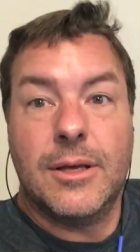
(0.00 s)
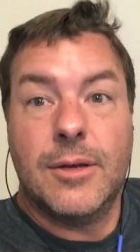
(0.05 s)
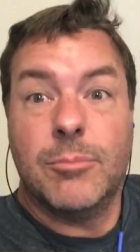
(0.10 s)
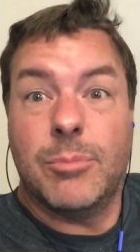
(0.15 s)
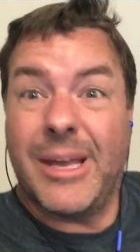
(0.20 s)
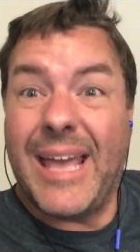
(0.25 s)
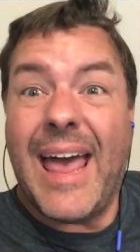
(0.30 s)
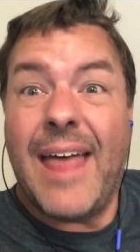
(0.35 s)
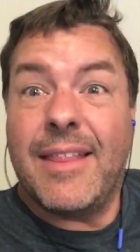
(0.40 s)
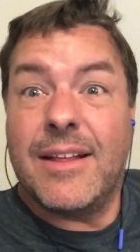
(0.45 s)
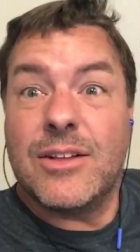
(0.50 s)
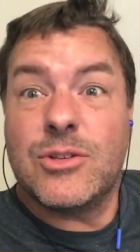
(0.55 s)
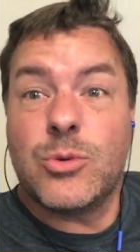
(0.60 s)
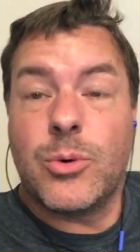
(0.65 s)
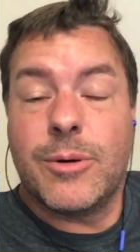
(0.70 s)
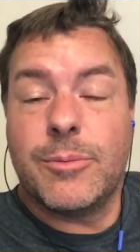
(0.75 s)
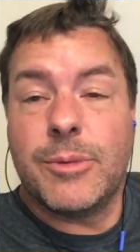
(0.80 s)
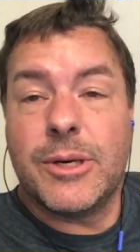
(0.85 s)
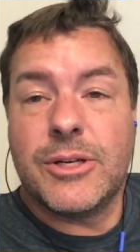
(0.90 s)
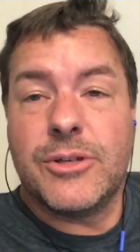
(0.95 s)
But yeah, that's what
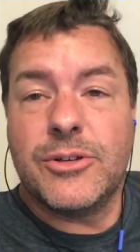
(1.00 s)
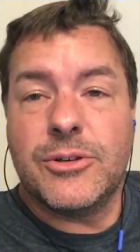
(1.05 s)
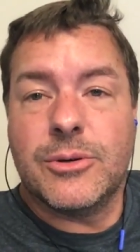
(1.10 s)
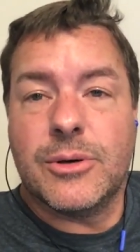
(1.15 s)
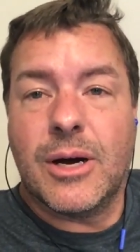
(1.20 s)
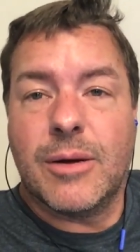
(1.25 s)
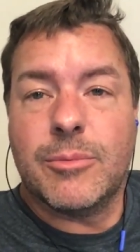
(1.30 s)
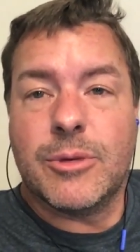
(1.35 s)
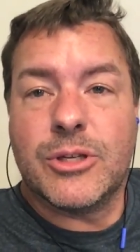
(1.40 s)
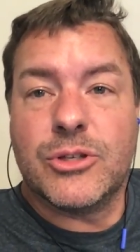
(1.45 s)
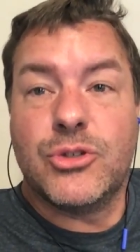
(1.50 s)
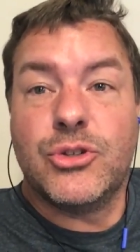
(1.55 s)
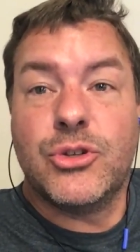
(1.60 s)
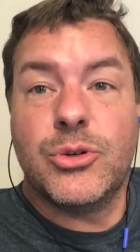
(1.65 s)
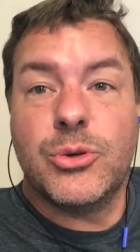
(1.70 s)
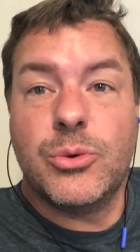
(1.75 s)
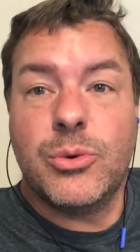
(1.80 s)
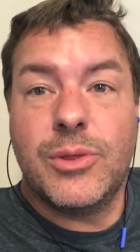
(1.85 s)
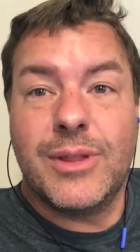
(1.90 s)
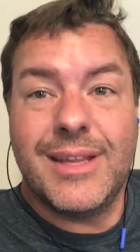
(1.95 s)
I'm going to do. I'm going to
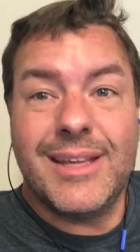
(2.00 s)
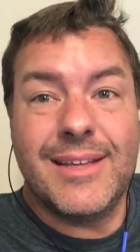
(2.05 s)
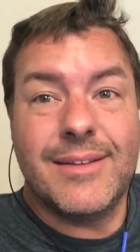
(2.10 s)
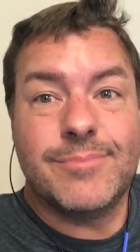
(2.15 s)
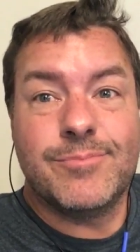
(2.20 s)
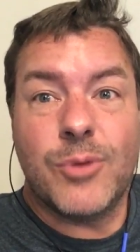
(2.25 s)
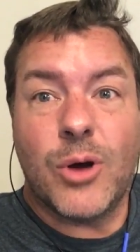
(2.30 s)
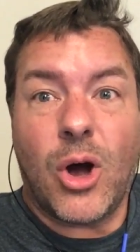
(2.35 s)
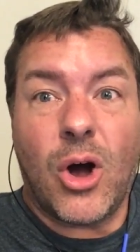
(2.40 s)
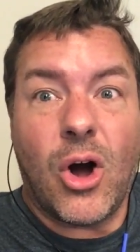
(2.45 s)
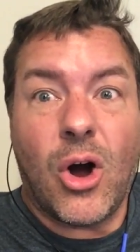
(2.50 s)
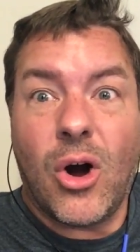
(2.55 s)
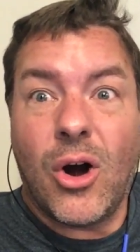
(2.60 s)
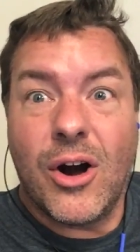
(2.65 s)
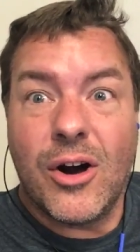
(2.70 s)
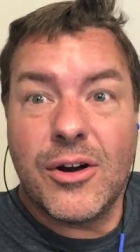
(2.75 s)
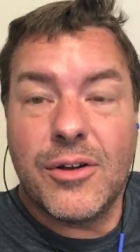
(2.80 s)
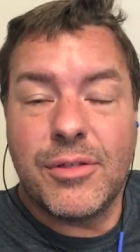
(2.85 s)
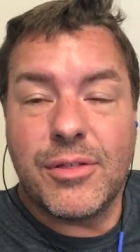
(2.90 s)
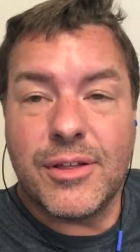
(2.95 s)
do the
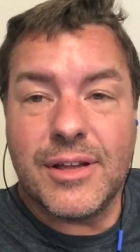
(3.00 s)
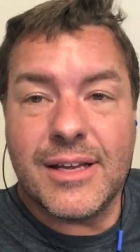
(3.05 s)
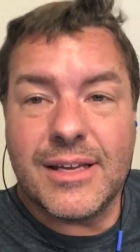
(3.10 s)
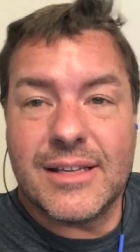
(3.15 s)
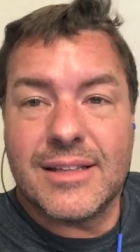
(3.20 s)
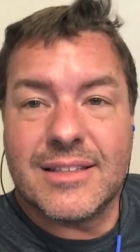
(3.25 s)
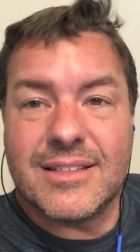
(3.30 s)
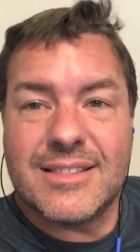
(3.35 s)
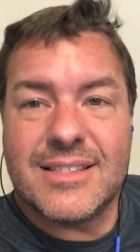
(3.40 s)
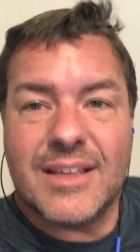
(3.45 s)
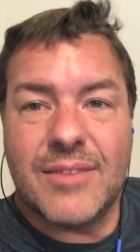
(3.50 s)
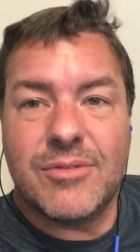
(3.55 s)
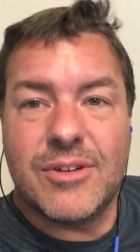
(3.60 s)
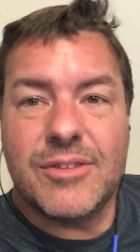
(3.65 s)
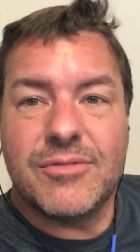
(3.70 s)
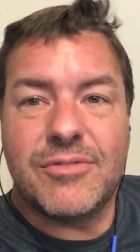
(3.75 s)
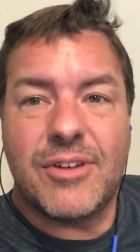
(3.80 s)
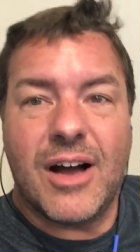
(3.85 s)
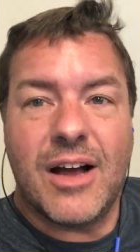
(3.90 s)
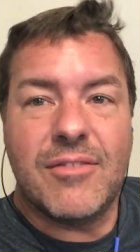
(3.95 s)
hard thing, the
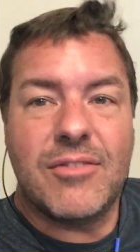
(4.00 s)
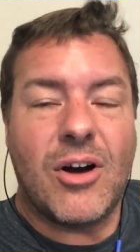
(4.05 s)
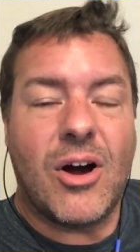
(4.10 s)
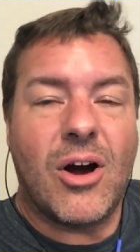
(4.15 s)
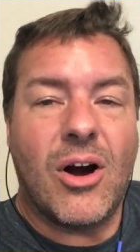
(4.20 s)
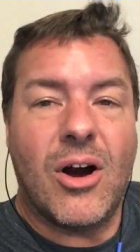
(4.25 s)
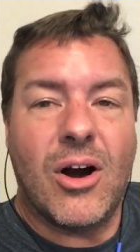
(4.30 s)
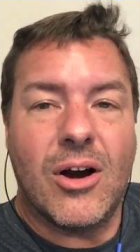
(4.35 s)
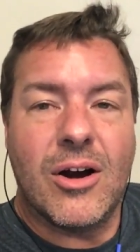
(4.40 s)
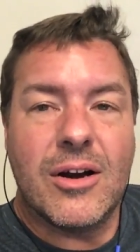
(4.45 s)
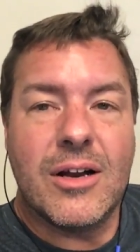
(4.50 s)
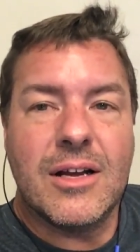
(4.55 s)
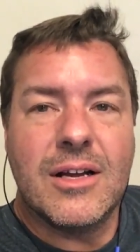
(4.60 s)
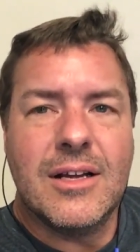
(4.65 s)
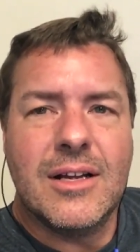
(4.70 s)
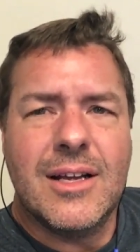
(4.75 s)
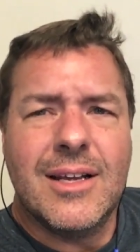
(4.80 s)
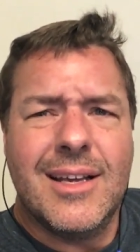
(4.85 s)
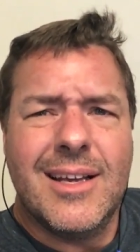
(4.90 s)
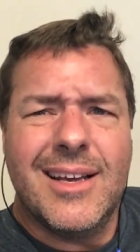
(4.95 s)
75 hard,
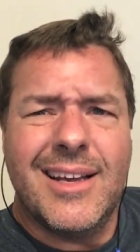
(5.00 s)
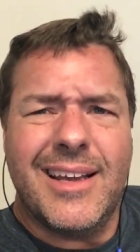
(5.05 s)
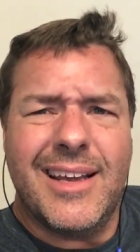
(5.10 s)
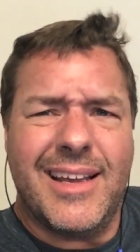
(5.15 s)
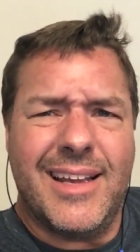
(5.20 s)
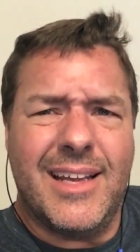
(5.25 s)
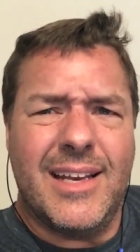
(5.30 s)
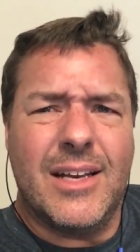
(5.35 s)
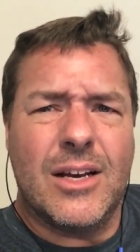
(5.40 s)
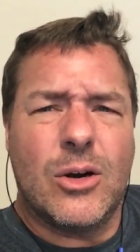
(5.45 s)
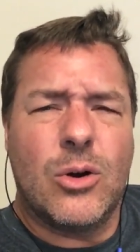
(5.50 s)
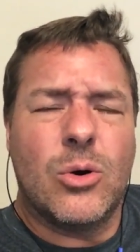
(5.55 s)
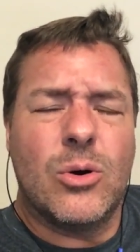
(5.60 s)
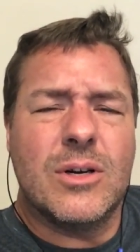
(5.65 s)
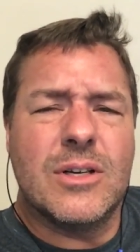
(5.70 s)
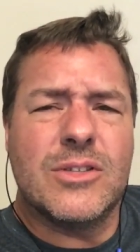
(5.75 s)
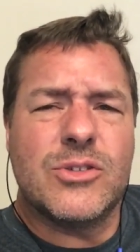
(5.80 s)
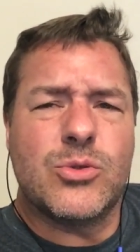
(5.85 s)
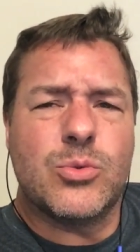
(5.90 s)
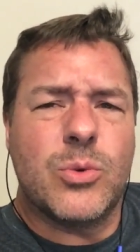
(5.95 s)
in
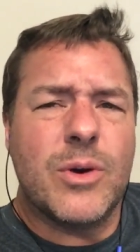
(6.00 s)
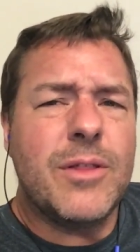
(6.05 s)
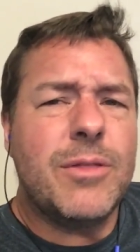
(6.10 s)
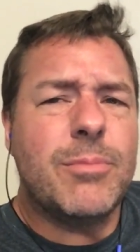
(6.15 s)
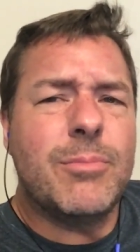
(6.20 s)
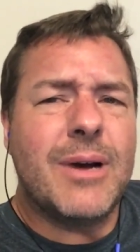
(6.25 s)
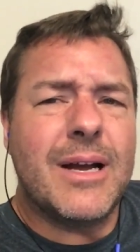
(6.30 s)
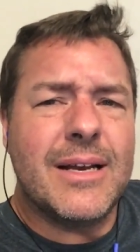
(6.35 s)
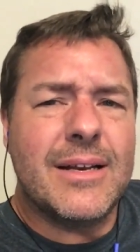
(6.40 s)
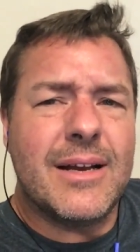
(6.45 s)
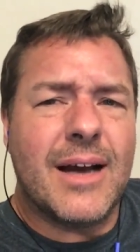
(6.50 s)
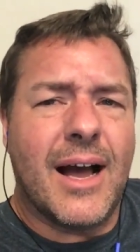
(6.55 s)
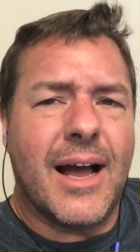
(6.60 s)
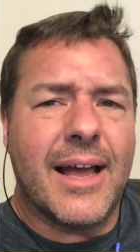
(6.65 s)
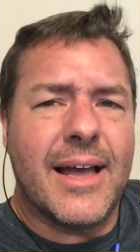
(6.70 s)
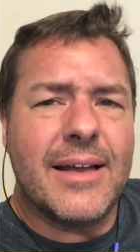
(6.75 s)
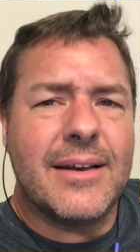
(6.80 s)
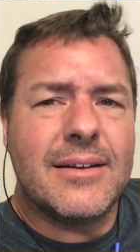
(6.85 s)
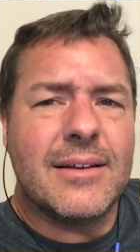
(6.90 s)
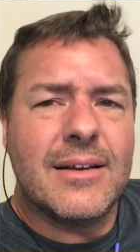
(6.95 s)
accordance with my
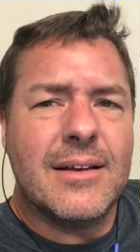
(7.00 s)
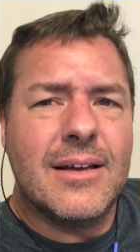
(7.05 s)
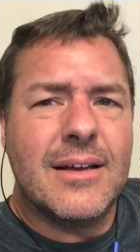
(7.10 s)
diet.